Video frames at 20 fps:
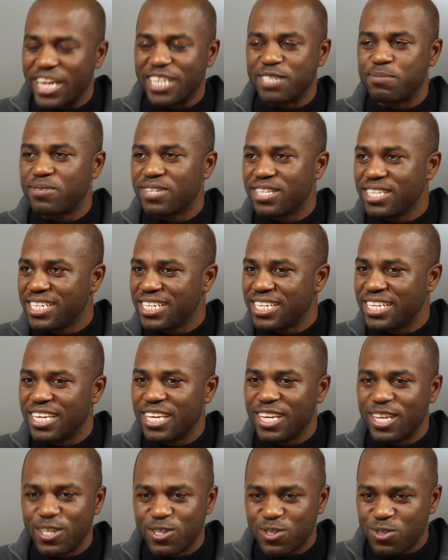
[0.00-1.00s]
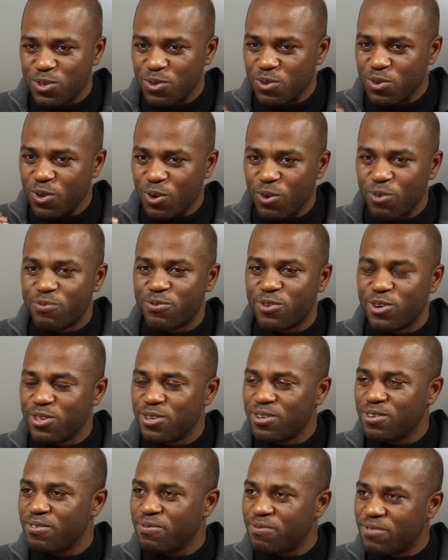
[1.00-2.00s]
expertly to go
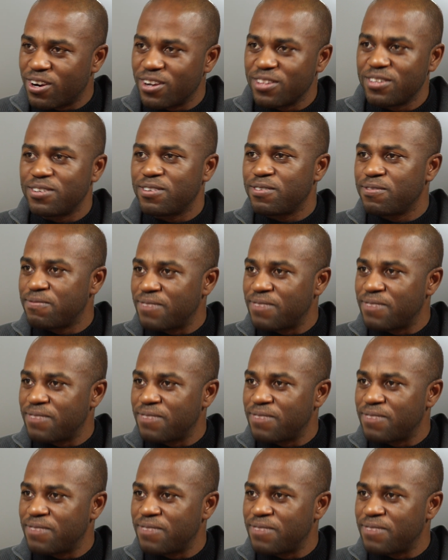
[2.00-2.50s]
further, farther,